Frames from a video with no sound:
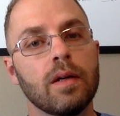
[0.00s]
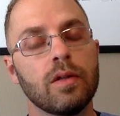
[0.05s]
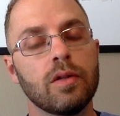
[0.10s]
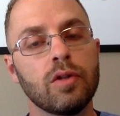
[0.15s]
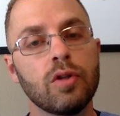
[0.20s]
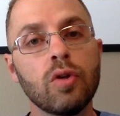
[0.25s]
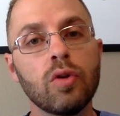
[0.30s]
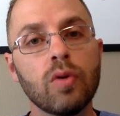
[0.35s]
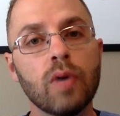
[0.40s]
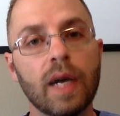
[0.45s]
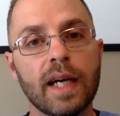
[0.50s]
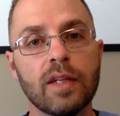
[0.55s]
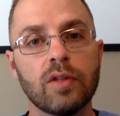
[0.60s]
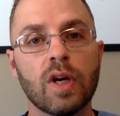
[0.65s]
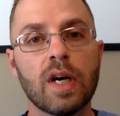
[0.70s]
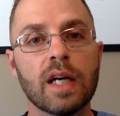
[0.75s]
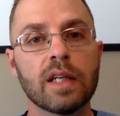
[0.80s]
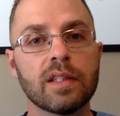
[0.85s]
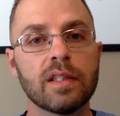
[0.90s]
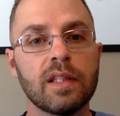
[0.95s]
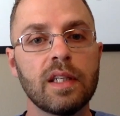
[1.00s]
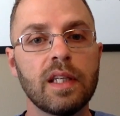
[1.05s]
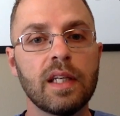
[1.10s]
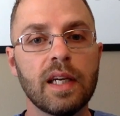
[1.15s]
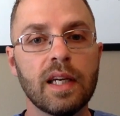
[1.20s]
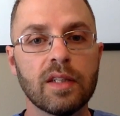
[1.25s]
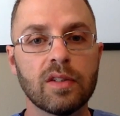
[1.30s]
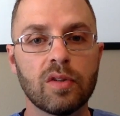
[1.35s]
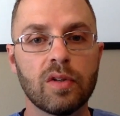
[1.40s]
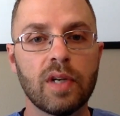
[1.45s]
two
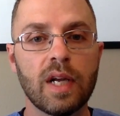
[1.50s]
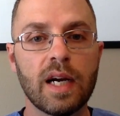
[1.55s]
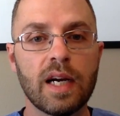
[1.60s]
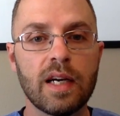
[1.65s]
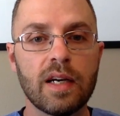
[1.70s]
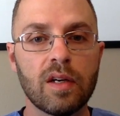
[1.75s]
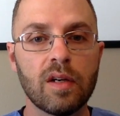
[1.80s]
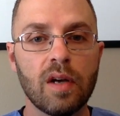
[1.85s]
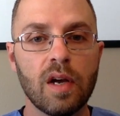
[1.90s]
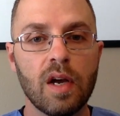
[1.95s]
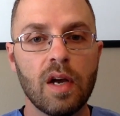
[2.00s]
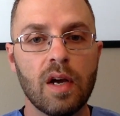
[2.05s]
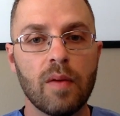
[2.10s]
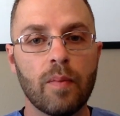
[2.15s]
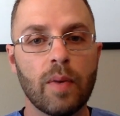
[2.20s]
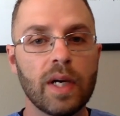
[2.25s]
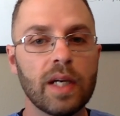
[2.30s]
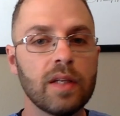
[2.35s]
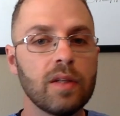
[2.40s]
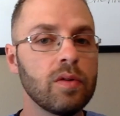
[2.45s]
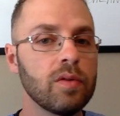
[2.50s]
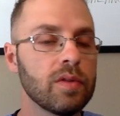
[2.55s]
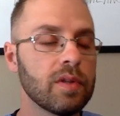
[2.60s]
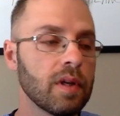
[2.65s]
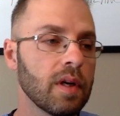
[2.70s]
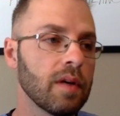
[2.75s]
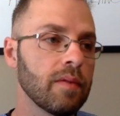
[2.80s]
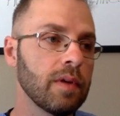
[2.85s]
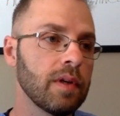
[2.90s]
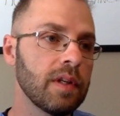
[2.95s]
hydroxyestradiol by use
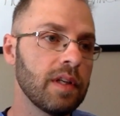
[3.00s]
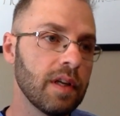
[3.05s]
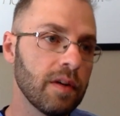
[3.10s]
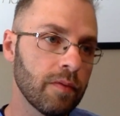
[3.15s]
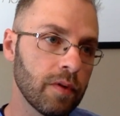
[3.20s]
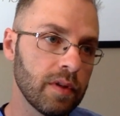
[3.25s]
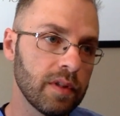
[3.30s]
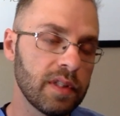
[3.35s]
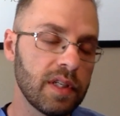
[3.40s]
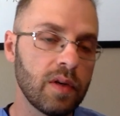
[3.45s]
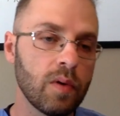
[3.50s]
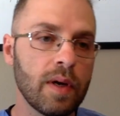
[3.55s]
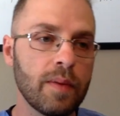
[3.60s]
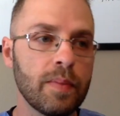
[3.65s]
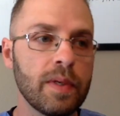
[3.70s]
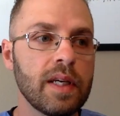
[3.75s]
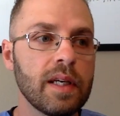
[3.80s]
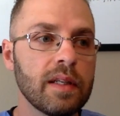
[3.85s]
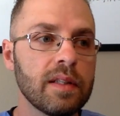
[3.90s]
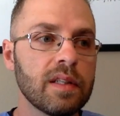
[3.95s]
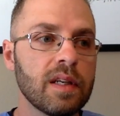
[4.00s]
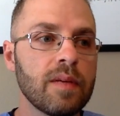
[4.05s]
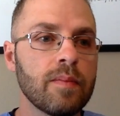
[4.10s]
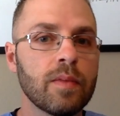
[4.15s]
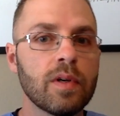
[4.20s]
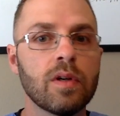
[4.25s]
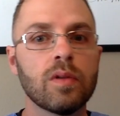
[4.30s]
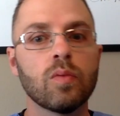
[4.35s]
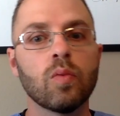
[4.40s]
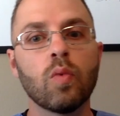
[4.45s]
of a different C Y P enzyme
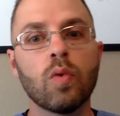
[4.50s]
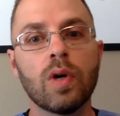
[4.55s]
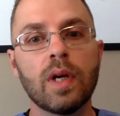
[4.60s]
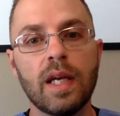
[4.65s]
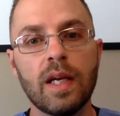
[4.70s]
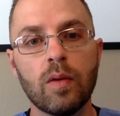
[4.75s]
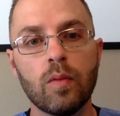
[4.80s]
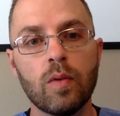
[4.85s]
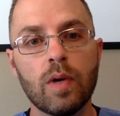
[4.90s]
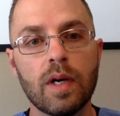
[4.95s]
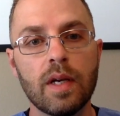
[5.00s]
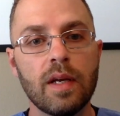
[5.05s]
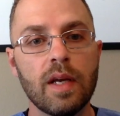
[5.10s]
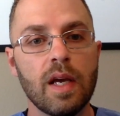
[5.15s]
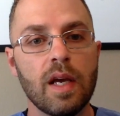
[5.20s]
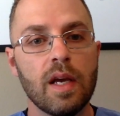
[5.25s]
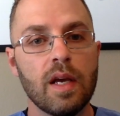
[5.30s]
called one A one.